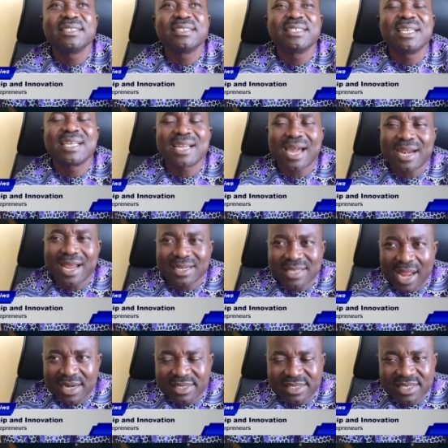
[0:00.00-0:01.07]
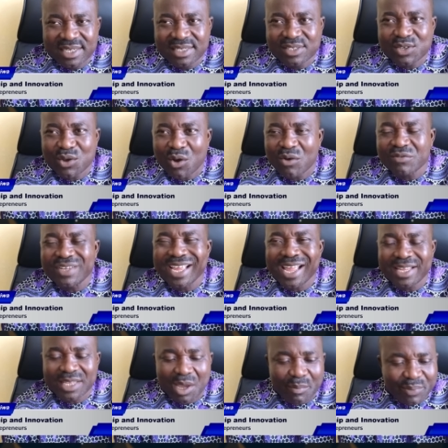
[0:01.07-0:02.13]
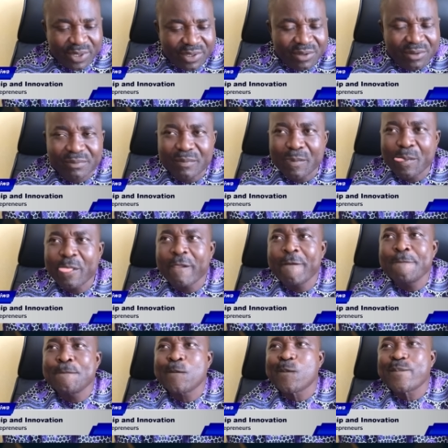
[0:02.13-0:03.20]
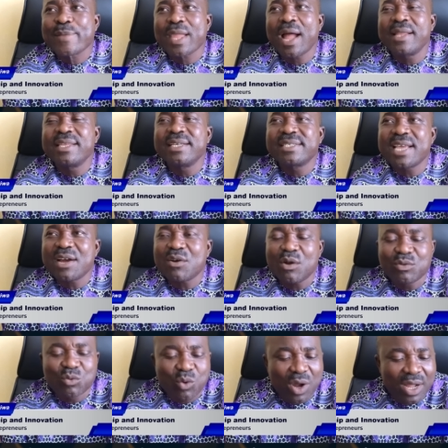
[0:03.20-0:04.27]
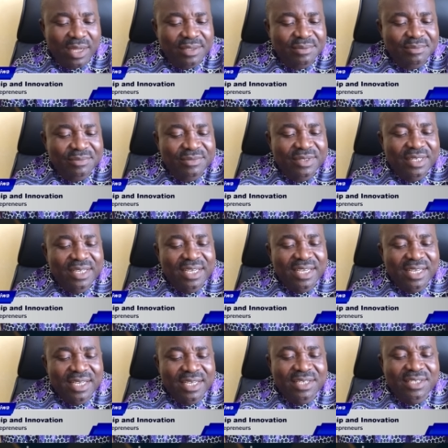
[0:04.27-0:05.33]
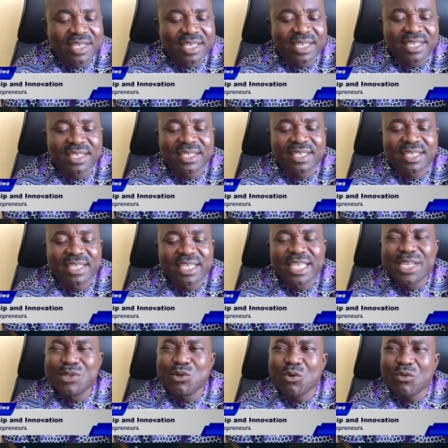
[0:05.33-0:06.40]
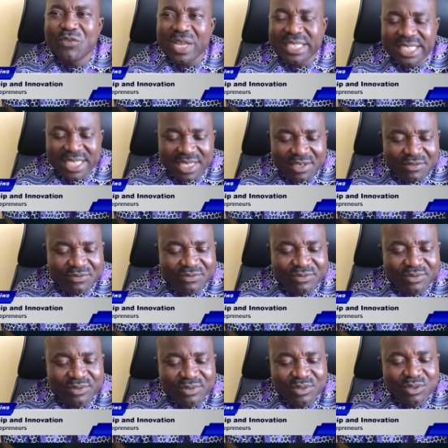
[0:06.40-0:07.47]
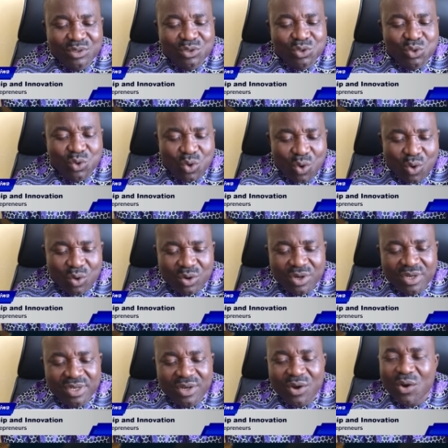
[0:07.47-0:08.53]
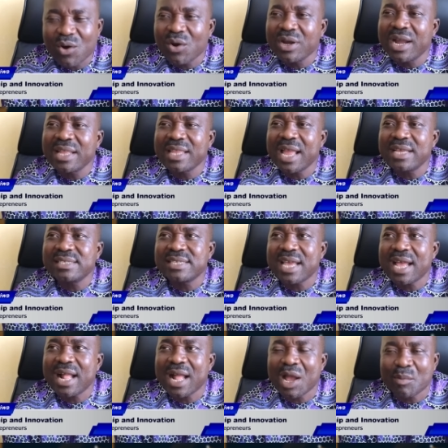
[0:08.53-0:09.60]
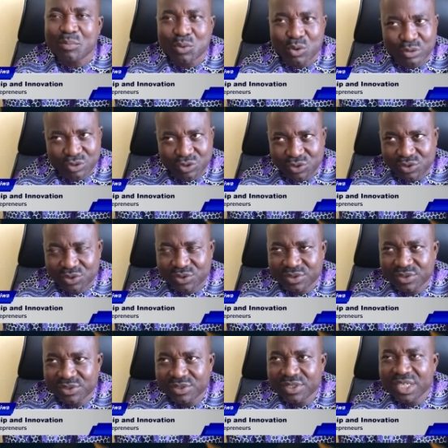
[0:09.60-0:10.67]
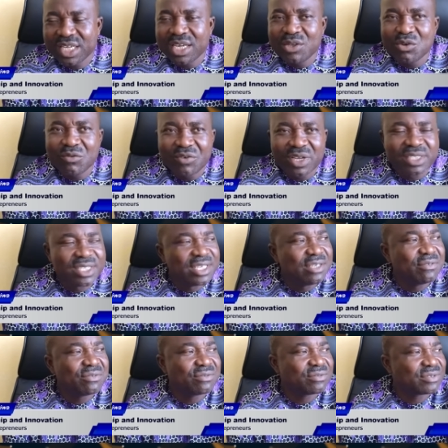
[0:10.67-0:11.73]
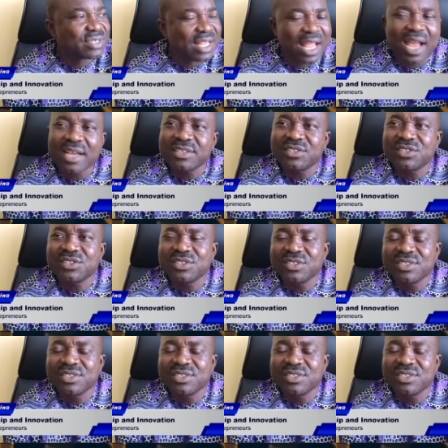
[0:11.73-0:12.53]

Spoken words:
the characteristics of the entrepreneur. And the second one is the innovative stroke organizer approach. Innovative slash